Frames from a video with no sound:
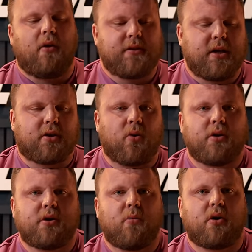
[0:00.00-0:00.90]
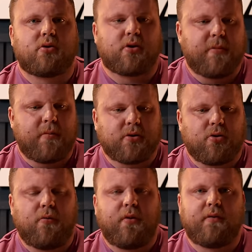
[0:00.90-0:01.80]
Obviously, Conan's in World Strongest Man was
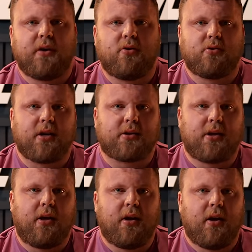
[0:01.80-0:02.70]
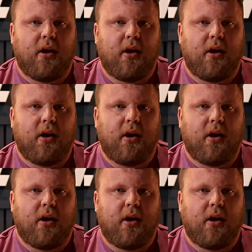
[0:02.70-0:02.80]
250, 260.